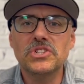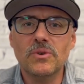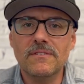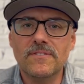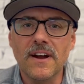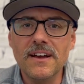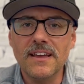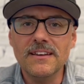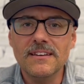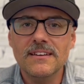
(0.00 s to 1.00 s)
you on
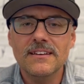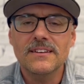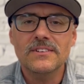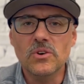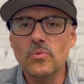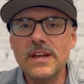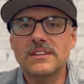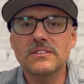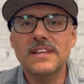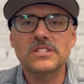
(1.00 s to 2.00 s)
Friday, don't wait
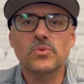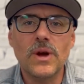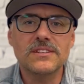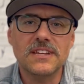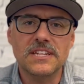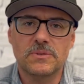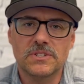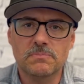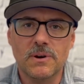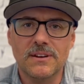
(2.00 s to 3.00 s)
till next Wednesday to
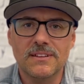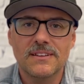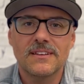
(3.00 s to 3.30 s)
respond.